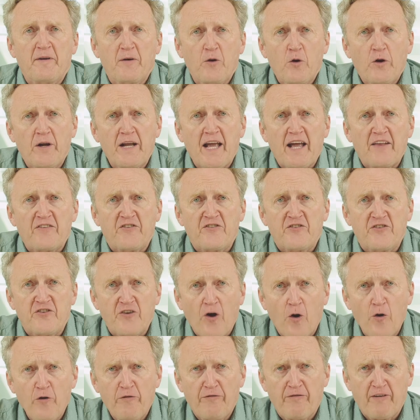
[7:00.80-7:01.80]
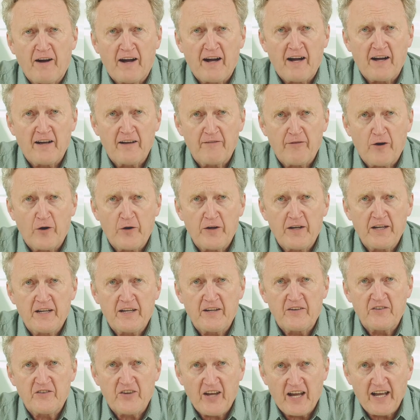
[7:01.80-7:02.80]
been looking at so far have only
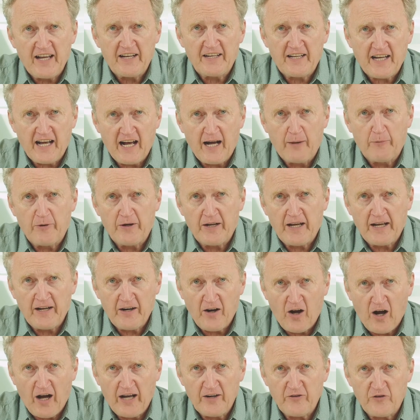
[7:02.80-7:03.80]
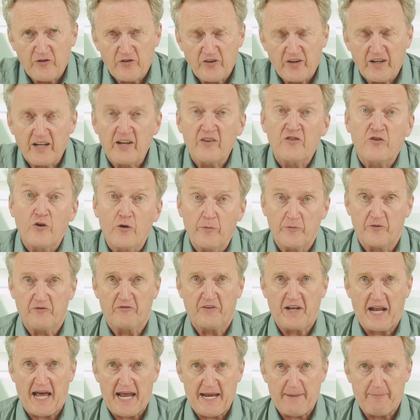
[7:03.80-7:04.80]
contained carbon and hydrogen in terms of
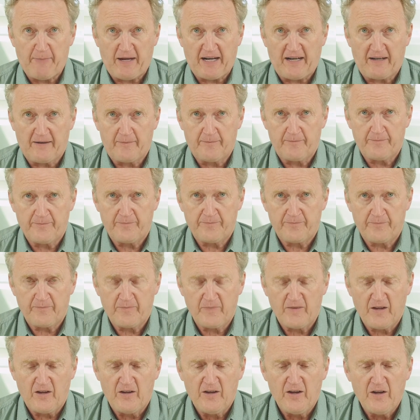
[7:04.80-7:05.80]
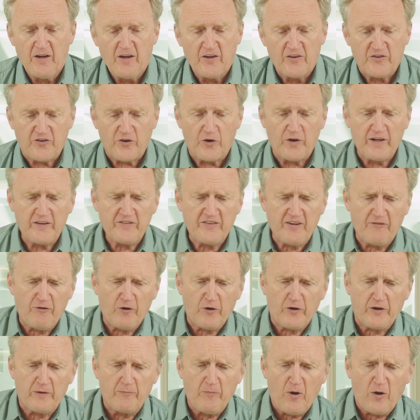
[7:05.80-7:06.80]
naming. So let's have a
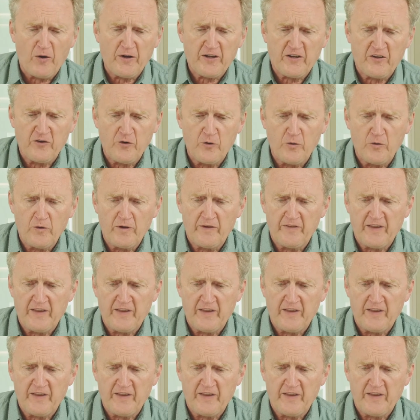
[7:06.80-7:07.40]
look at a molecule